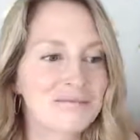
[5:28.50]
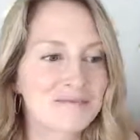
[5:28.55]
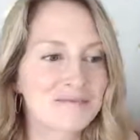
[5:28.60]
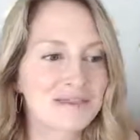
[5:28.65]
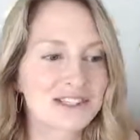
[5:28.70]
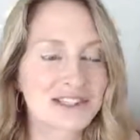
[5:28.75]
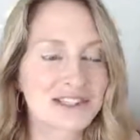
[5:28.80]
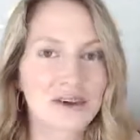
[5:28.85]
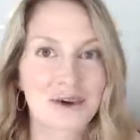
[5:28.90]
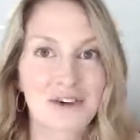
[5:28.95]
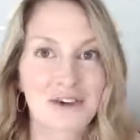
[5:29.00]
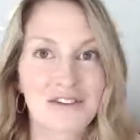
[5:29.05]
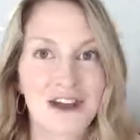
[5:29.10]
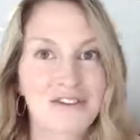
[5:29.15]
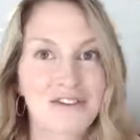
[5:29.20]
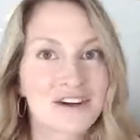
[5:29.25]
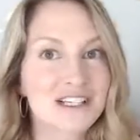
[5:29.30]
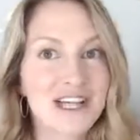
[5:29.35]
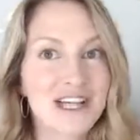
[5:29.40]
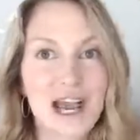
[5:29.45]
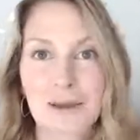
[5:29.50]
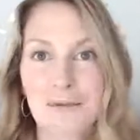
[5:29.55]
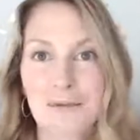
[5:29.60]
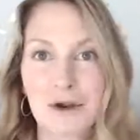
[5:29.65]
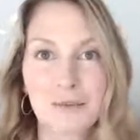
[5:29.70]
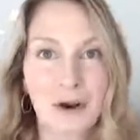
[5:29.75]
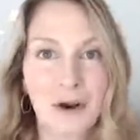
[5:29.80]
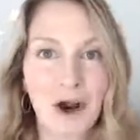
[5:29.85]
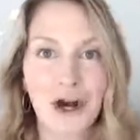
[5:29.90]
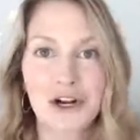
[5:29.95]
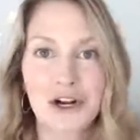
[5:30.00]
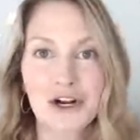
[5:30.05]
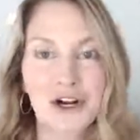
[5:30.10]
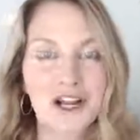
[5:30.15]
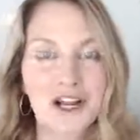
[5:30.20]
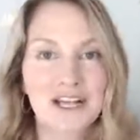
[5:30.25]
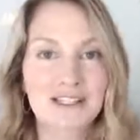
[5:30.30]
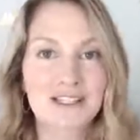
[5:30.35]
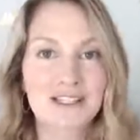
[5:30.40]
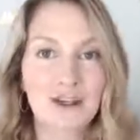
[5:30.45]
So if every time your partner
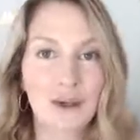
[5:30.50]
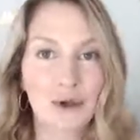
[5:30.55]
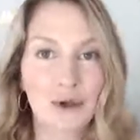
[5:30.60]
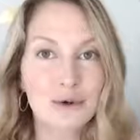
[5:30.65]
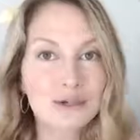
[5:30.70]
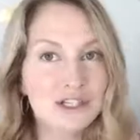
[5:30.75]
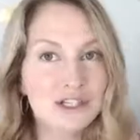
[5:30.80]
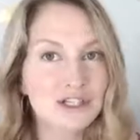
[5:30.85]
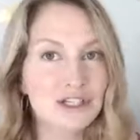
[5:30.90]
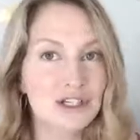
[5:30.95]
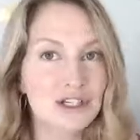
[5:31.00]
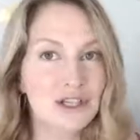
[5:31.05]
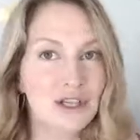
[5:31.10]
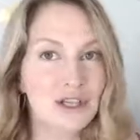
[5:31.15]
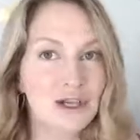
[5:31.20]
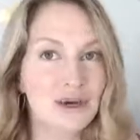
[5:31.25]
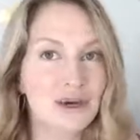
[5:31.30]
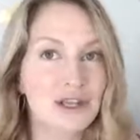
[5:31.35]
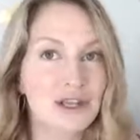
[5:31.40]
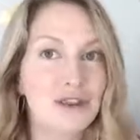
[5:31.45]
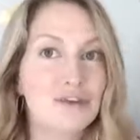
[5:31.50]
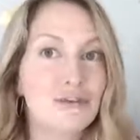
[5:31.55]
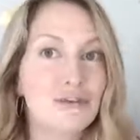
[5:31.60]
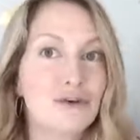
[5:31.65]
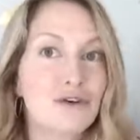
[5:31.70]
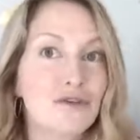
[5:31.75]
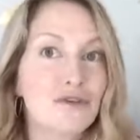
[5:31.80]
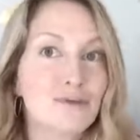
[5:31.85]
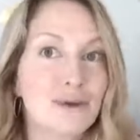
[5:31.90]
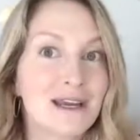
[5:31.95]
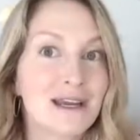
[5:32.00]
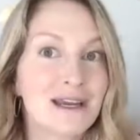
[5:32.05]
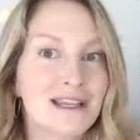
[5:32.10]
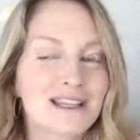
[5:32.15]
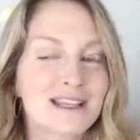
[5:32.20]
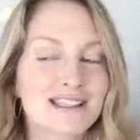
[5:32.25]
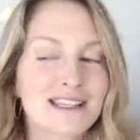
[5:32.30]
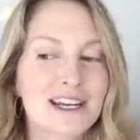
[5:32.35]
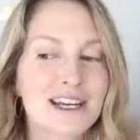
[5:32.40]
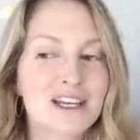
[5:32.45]
gets close to you in the movement
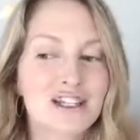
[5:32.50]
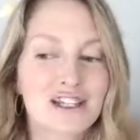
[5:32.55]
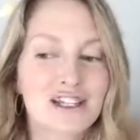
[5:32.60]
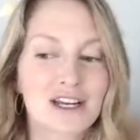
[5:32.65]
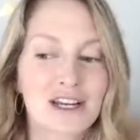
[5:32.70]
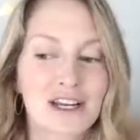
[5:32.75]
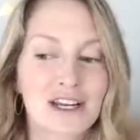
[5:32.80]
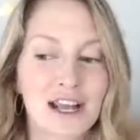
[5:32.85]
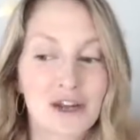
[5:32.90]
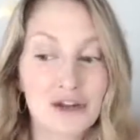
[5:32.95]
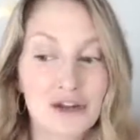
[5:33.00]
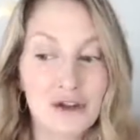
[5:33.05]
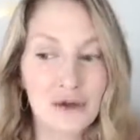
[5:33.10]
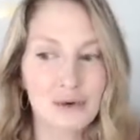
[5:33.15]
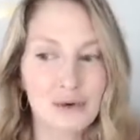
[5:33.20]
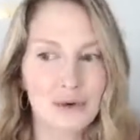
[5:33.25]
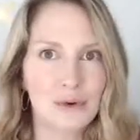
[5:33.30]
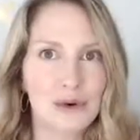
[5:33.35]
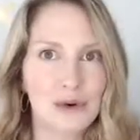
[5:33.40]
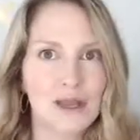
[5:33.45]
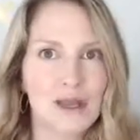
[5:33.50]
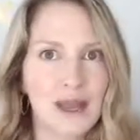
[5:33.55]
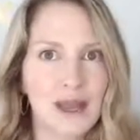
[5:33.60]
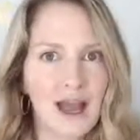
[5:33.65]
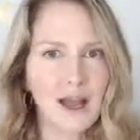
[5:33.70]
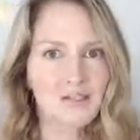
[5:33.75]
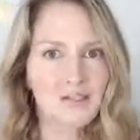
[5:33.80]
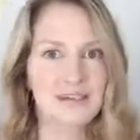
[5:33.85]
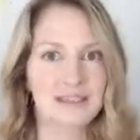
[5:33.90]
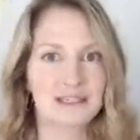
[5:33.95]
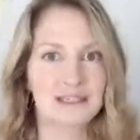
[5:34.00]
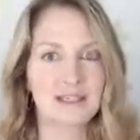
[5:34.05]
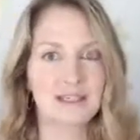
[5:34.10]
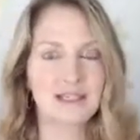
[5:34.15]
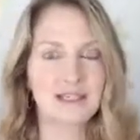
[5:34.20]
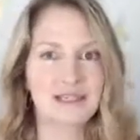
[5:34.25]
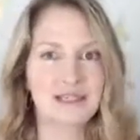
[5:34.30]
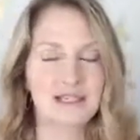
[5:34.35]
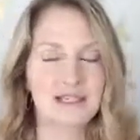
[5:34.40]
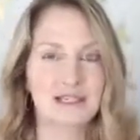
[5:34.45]
and session and you have this
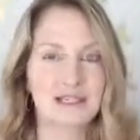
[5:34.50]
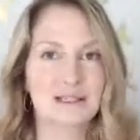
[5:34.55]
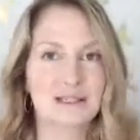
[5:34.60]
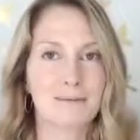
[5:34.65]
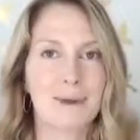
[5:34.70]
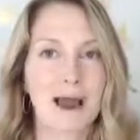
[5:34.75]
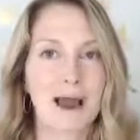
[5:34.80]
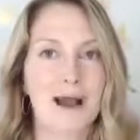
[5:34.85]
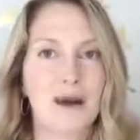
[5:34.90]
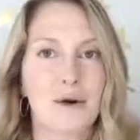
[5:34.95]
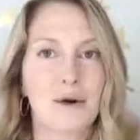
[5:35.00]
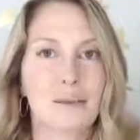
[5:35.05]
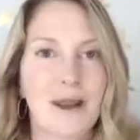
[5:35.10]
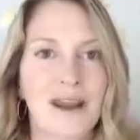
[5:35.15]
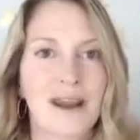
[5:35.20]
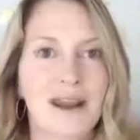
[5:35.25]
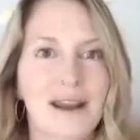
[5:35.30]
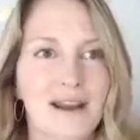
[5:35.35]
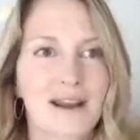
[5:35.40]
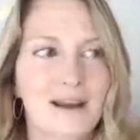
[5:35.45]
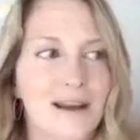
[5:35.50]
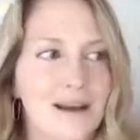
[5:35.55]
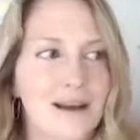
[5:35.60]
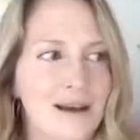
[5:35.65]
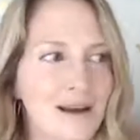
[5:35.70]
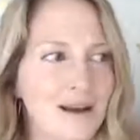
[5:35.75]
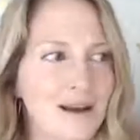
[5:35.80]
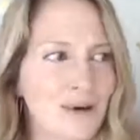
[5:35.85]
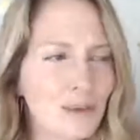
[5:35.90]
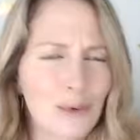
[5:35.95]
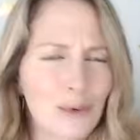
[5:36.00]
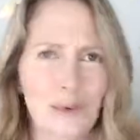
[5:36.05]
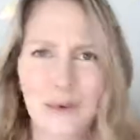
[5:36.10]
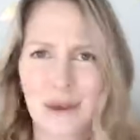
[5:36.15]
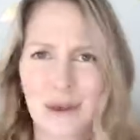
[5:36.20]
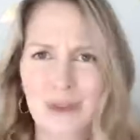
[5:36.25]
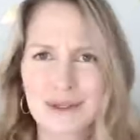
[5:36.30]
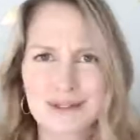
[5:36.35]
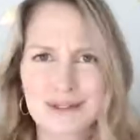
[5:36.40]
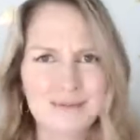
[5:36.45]
instinct to back away, well, we
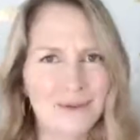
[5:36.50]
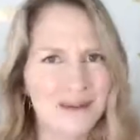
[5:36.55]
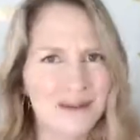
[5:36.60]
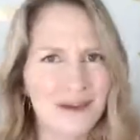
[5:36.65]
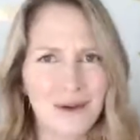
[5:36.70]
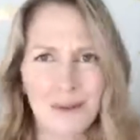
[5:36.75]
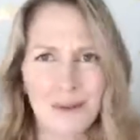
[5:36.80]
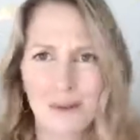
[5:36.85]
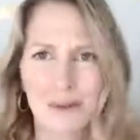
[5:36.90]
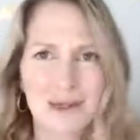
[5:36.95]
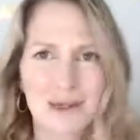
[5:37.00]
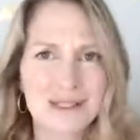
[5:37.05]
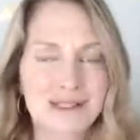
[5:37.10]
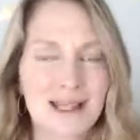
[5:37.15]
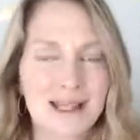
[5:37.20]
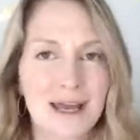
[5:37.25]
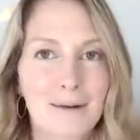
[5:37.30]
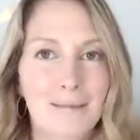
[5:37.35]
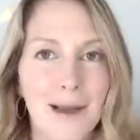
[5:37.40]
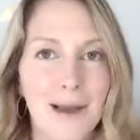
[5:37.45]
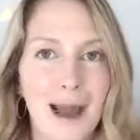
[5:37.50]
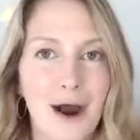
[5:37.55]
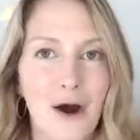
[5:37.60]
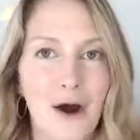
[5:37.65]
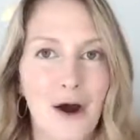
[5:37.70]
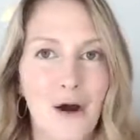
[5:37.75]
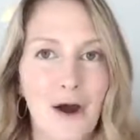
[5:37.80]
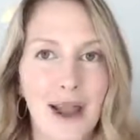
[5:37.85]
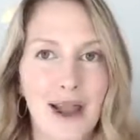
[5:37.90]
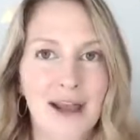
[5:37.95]
would be like, well, what's that about?